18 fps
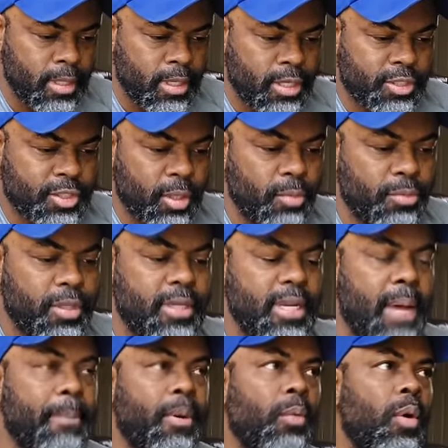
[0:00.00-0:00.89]
So the
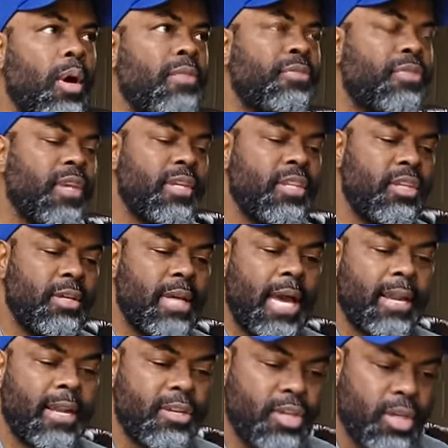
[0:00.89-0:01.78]
number one thing you
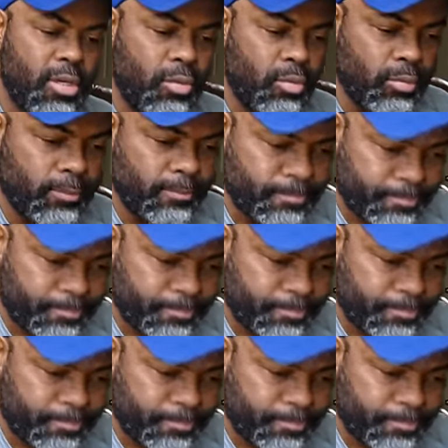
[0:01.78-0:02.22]
got to do